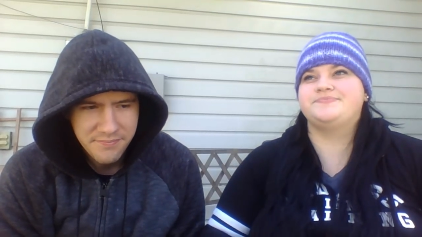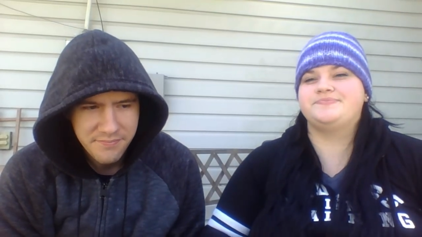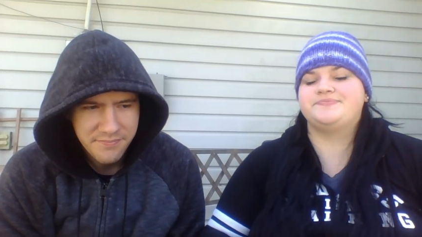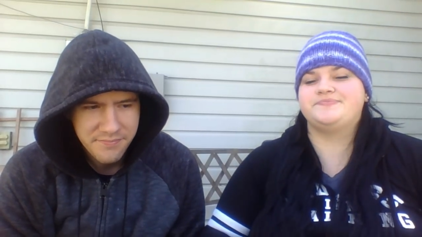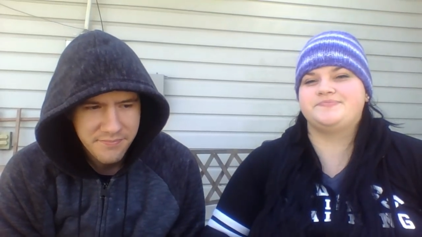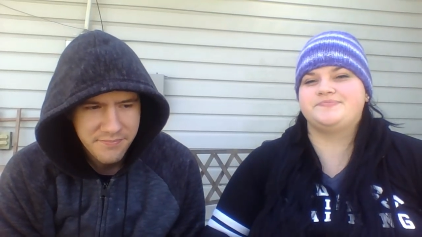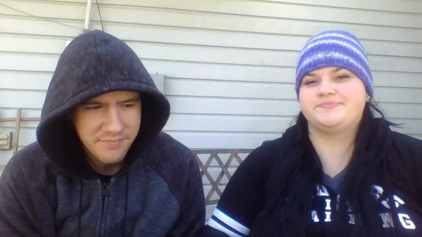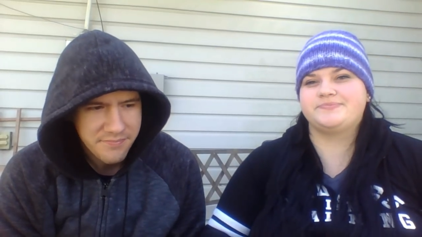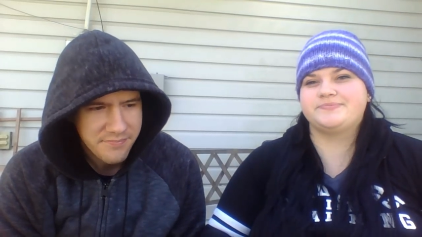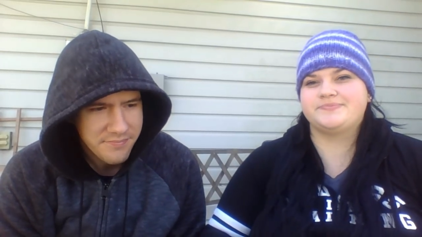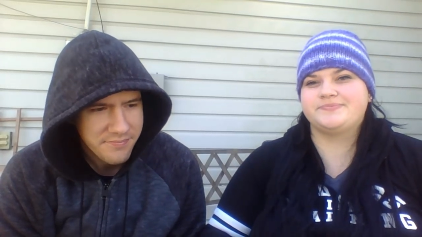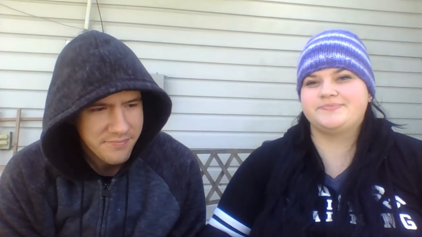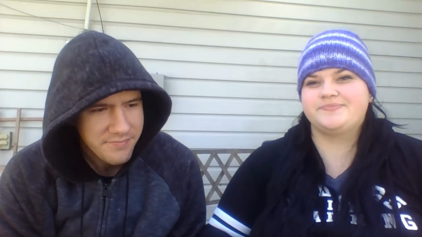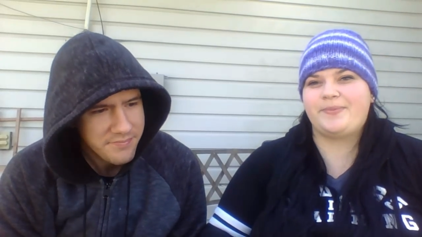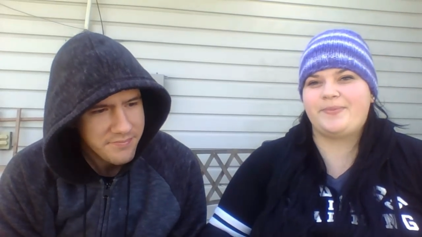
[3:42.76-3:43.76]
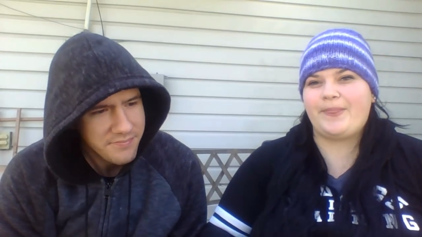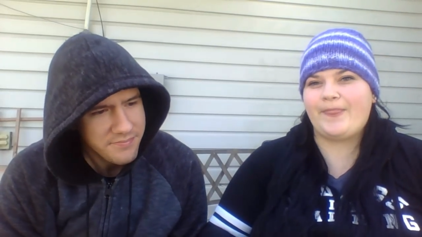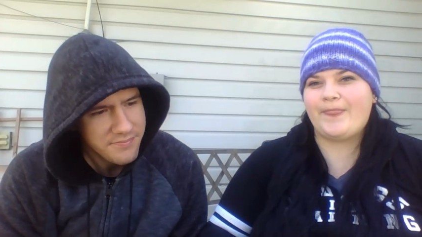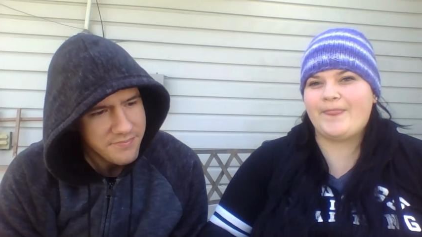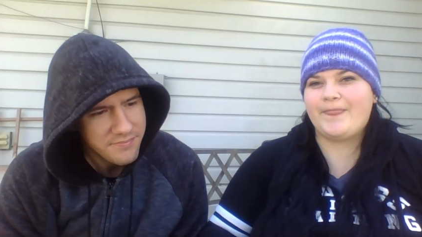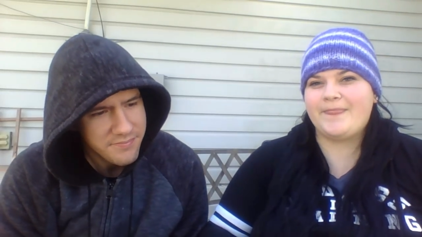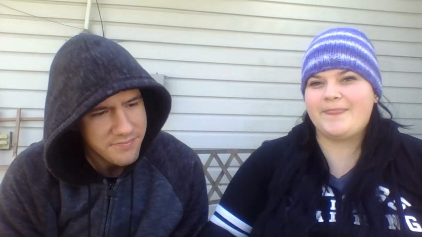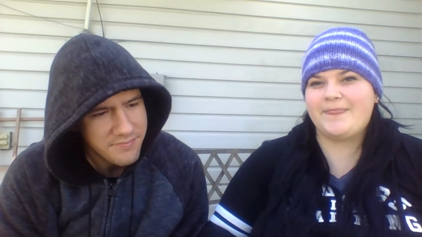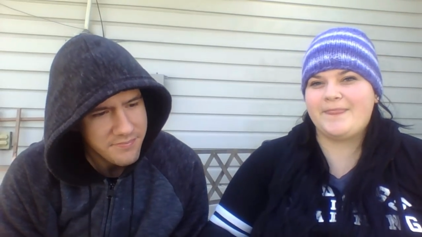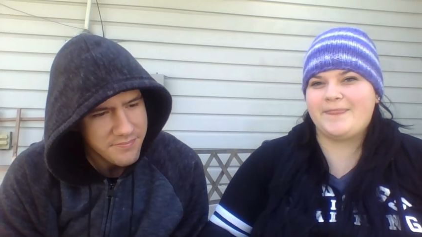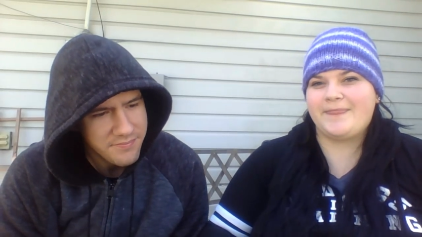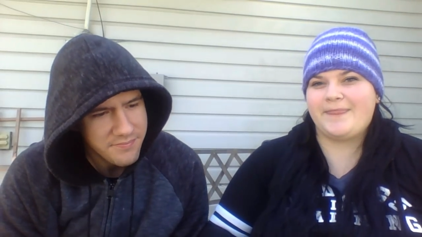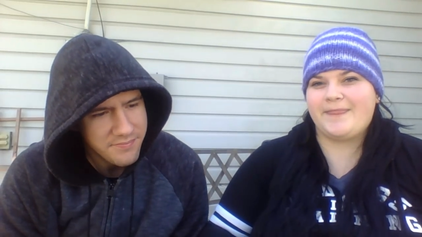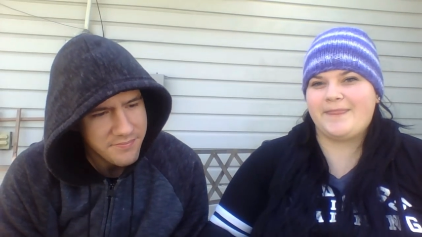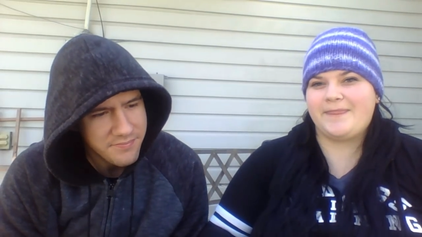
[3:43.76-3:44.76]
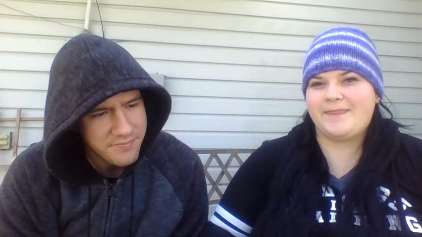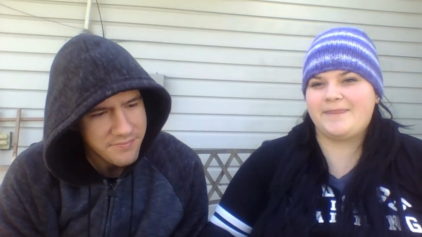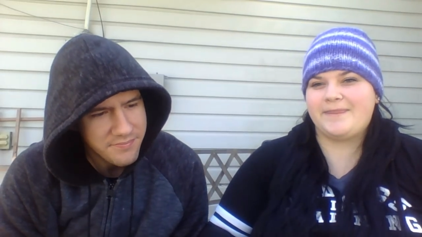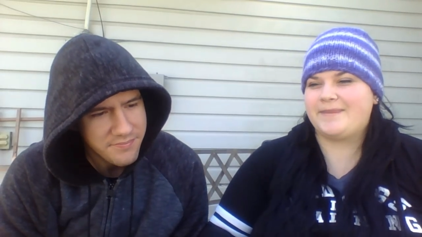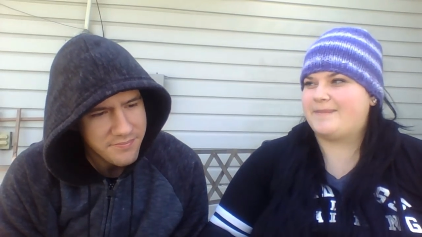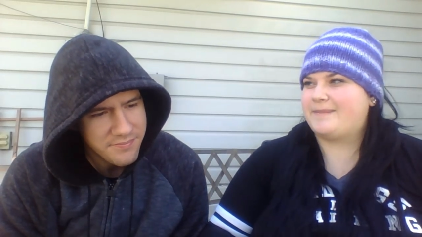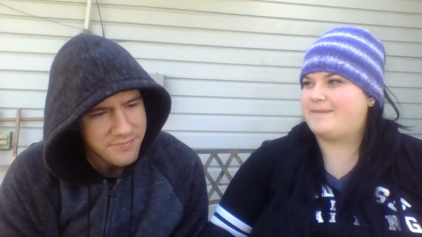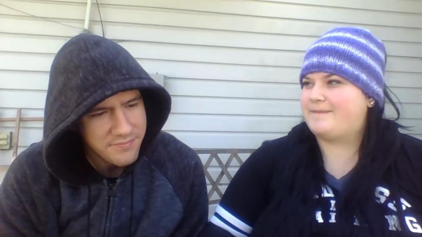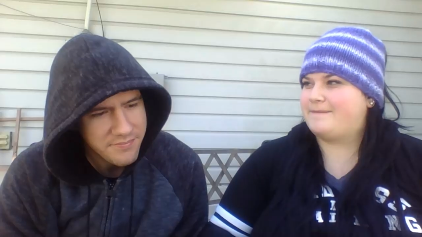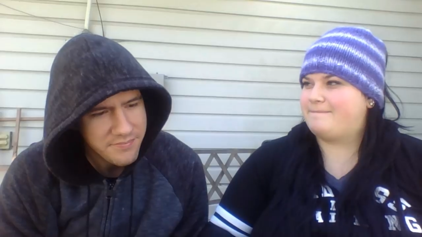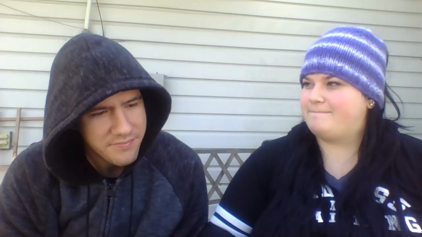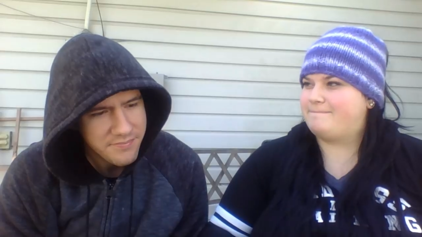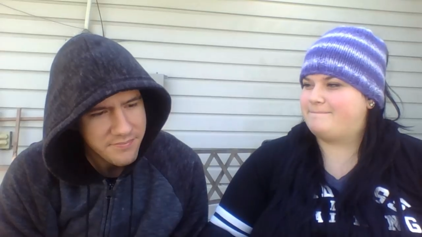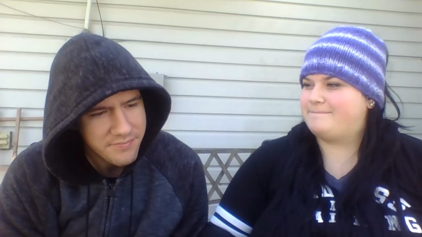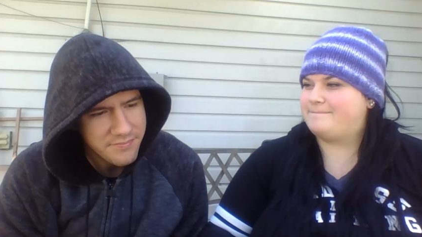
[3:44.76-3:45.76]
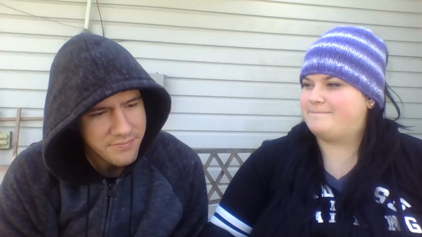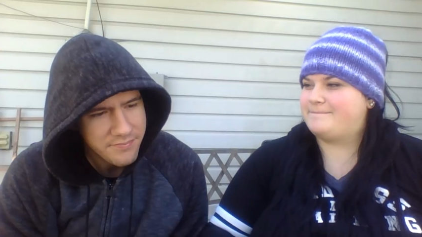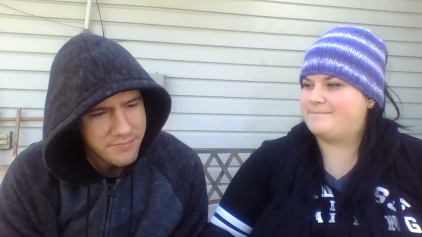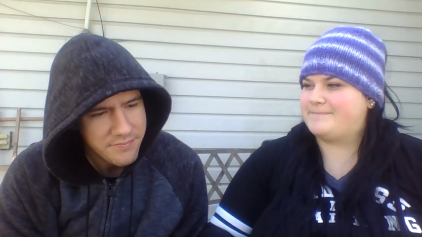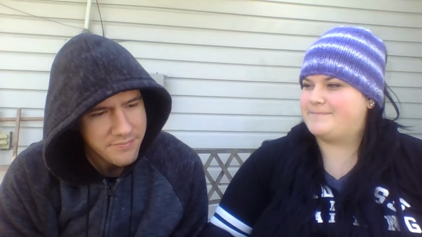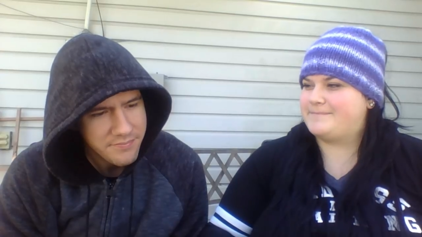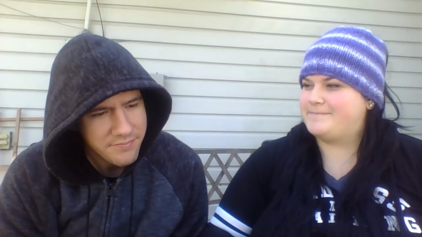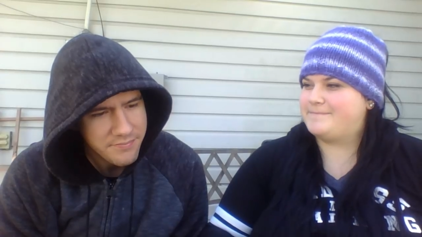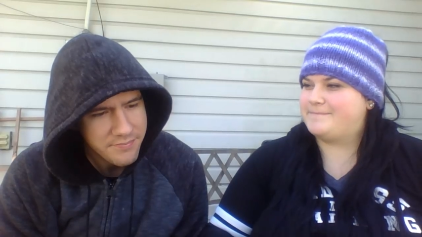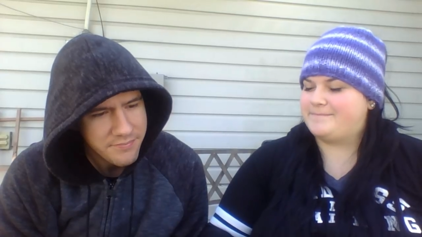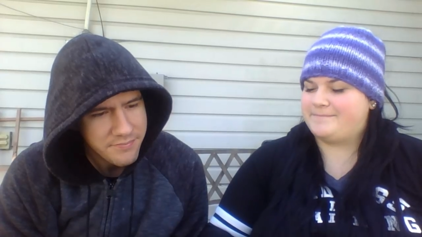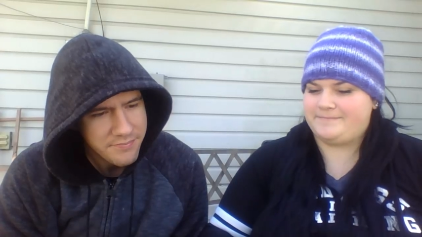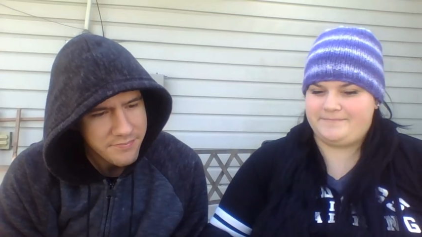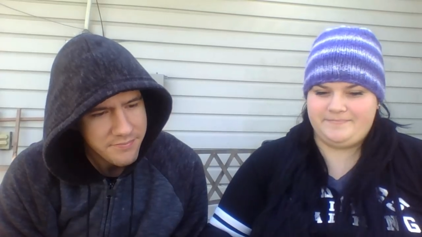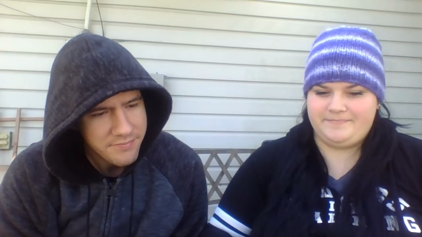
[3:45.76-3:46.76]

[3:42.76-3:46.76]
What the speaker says: (silence)